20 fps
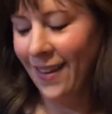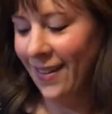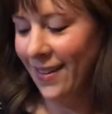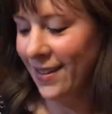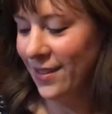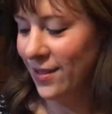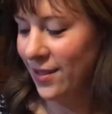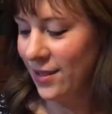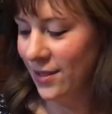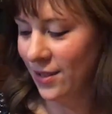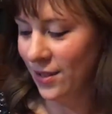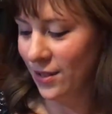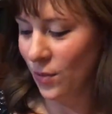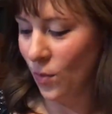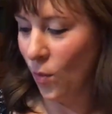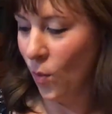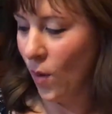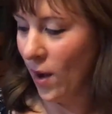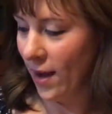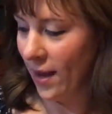This is just
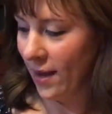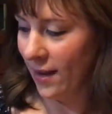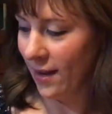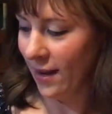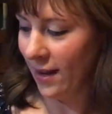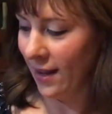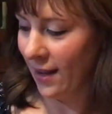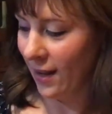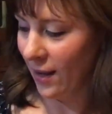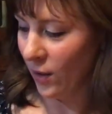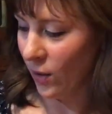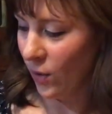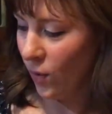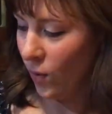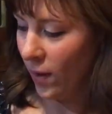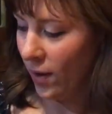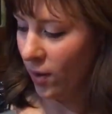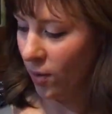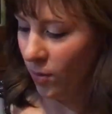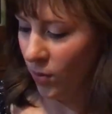one
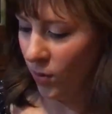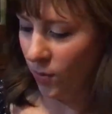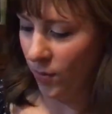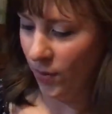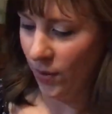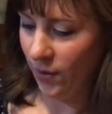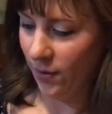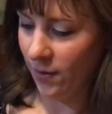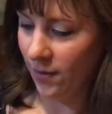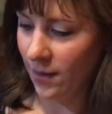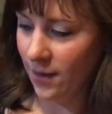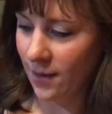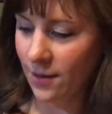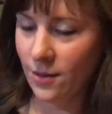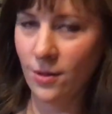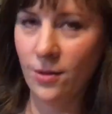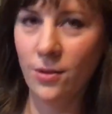incredible book that is